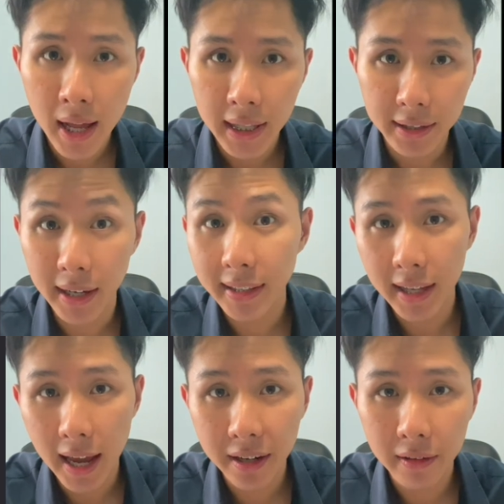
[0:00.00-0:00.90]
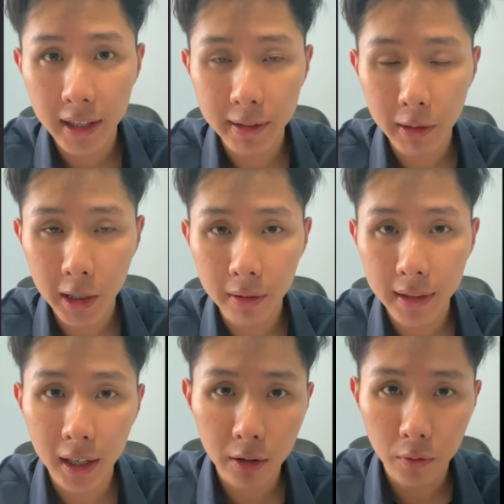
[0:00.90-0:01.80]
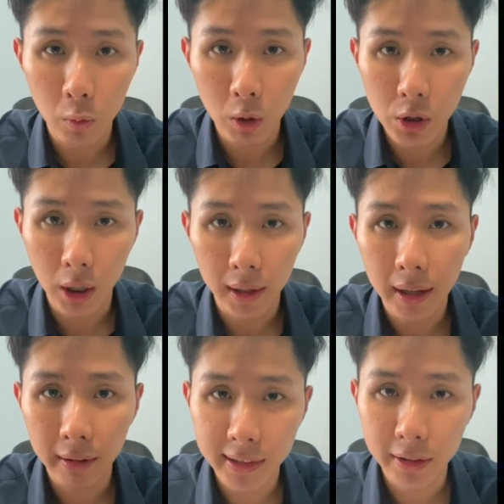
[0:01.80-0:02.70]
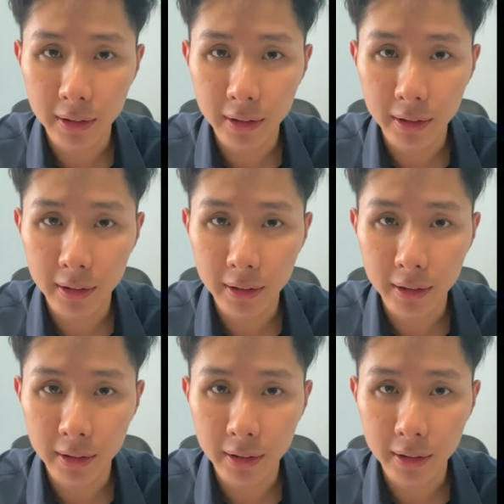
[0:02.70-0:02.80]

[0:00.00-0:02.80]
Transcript: So that's the end of this video. Thank you for watching. I'll see you